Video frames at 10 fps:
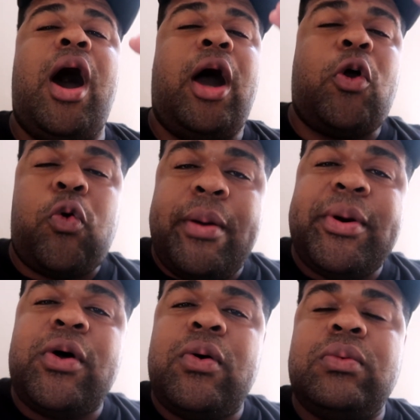a
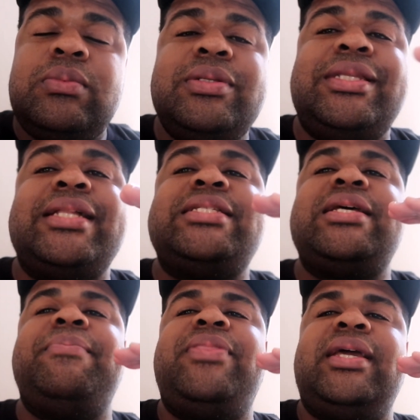criminal, done
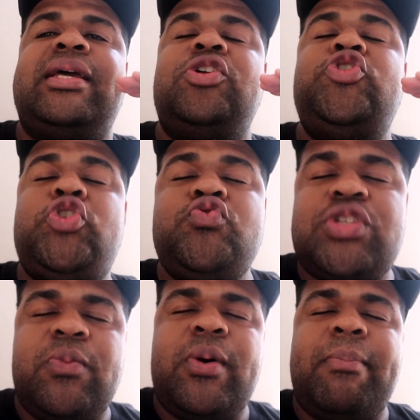something to
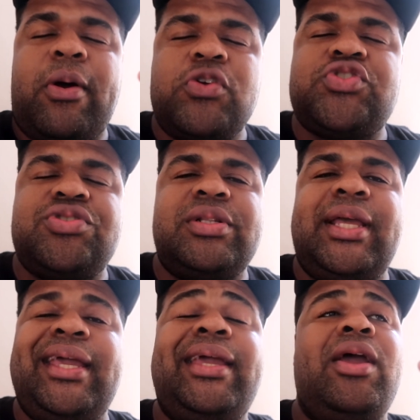someone
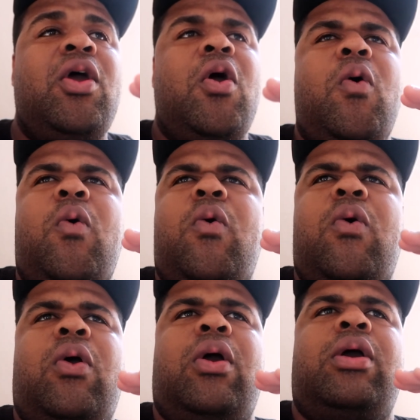personally,
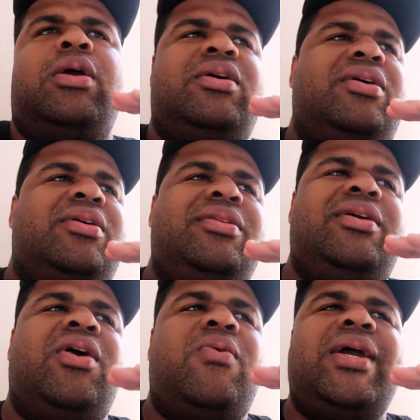or,
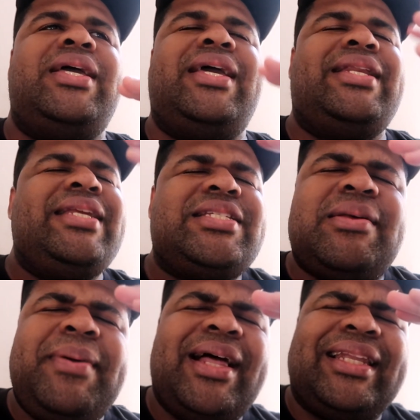you know, it needs
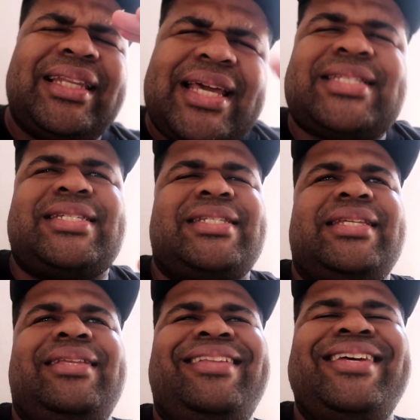to be a list.
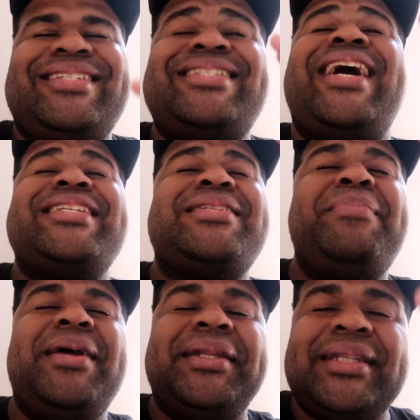It just has to
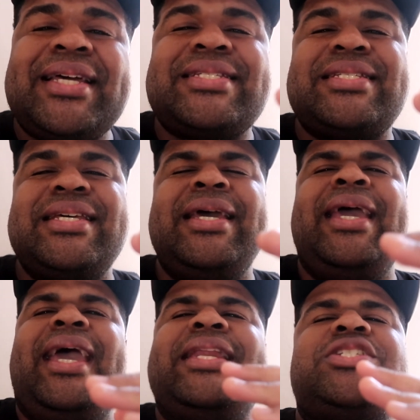be a list,
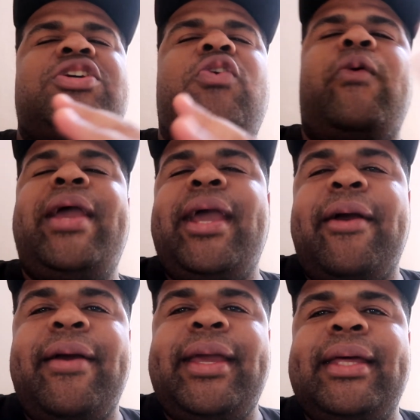and it's a gray
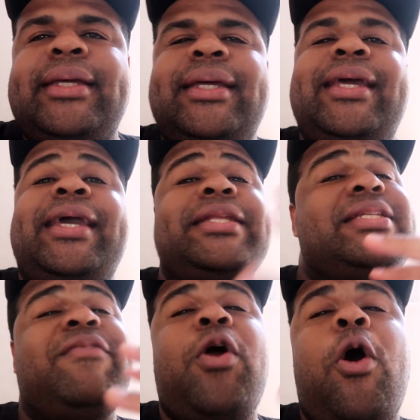area, and
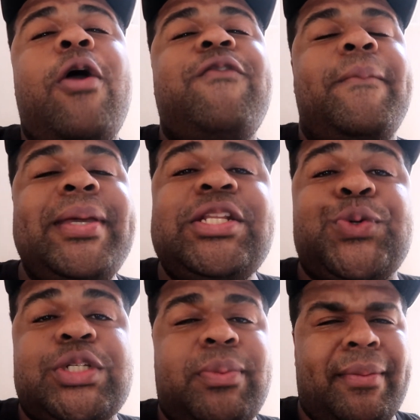it's even hard for me
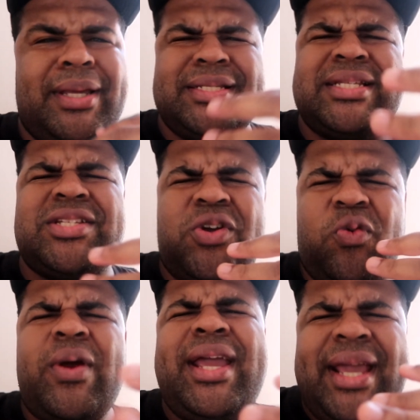to explain because it's a
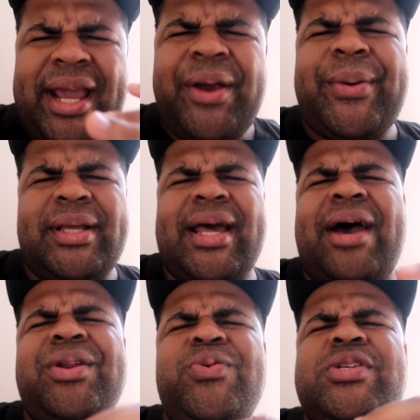gray area.
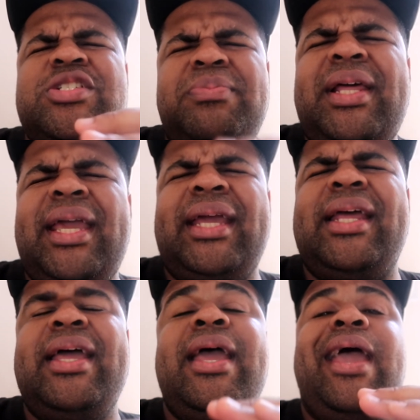How do you
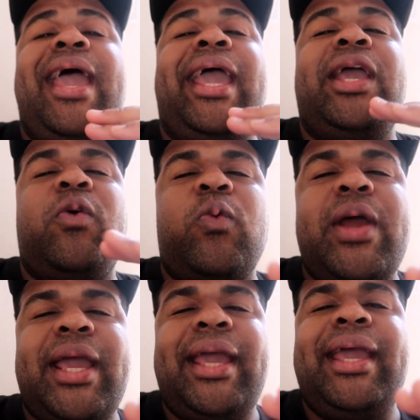explain a
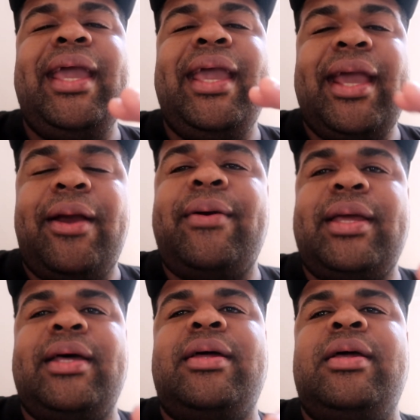gray
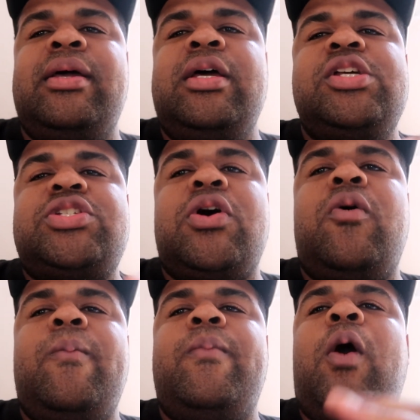area?
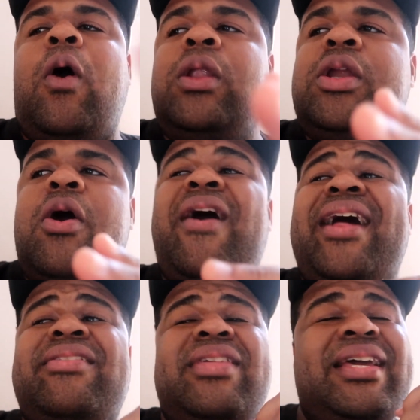So all in all,
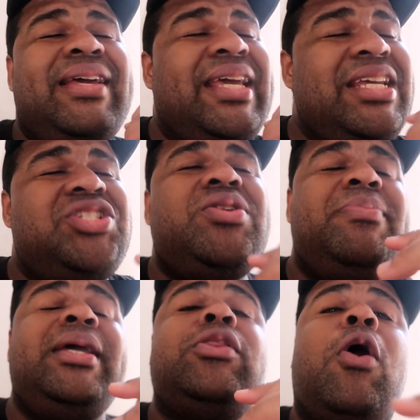I think he
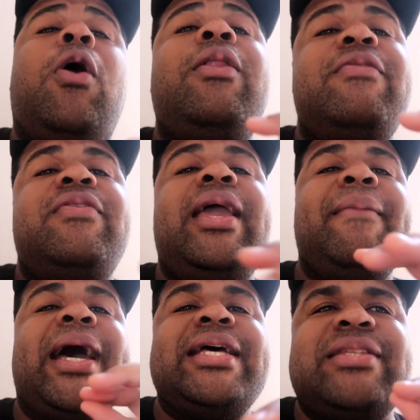should be in the Hall of
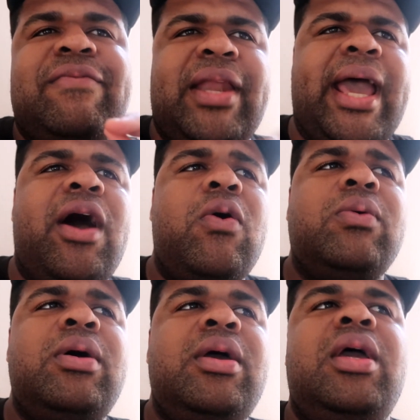Fame as of
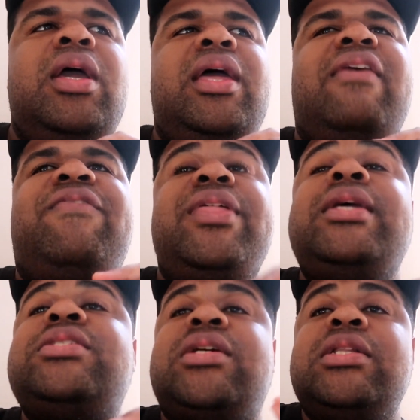now. If
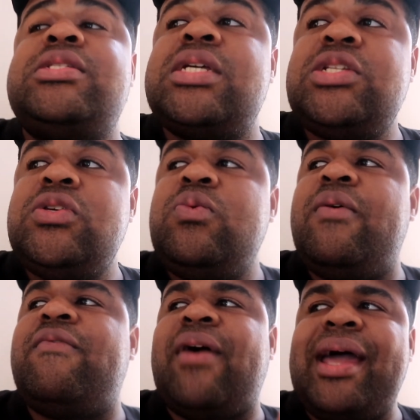things
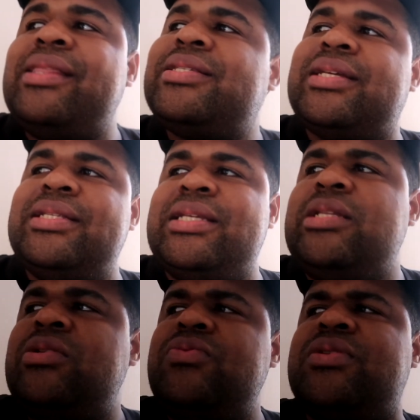continue, if violence
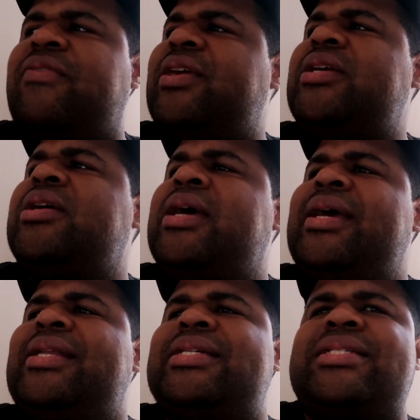continues, if he
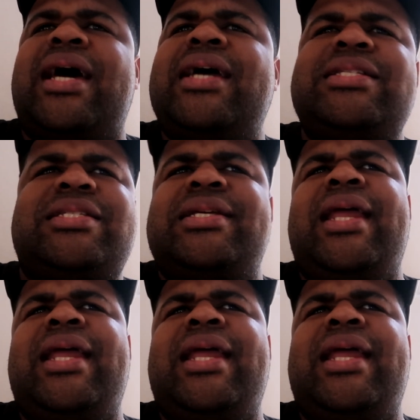decides to